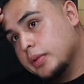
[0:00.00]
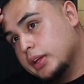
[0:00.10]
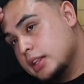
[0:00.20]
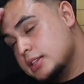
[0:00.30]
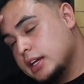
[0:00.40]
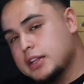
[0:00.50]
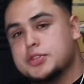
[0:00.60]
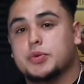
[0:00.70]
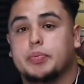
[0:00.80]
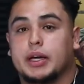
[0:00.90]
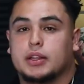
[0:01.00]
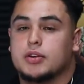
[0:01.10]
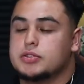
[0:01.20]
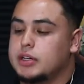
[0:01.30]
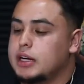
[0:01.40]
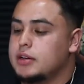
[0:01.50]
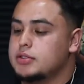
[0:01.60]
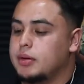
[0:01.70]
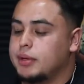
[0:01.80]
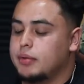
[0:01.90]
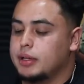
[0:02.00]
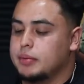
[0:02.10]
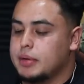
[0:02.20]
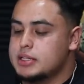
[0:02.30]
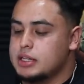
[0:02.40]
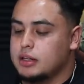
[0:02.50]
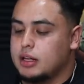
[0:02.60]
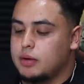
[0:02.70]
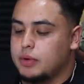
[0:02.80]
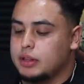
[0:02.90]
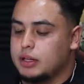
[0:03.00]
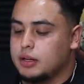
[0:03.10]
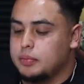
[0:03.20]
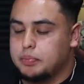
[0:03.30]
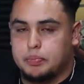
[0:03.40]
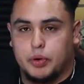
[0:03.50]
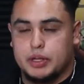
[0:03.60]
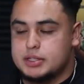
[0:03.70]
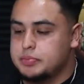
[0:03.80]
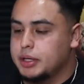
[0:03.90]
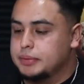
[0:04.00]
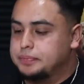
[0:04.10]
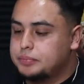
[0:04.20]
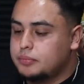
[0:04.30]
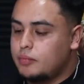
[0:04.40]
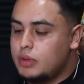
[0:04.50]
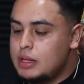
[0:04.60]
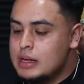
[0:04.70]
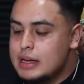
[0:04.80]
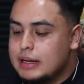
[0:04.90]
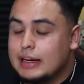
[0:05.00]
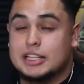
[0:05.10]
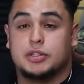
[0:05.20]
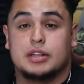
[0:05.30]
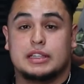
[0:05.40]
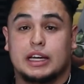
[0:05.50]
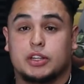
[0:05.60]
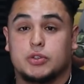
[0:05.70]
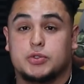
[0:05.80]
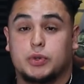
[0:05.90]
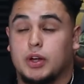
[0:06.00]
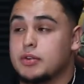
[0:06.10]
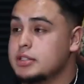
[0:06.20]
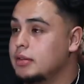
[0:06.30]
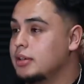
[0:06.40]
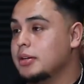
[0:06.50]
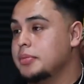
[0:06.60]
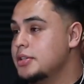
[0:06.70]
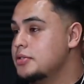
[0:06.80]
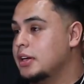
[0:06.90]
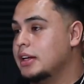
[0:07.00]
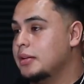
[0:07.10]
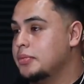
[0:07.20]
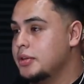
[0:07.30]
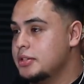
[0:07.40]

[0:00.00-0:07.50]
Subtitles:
looking to get 2 big loans right now, so I'm not really messing a lot with the points. But as soon as I get those 2 loans, I'm gonna be straight getting points.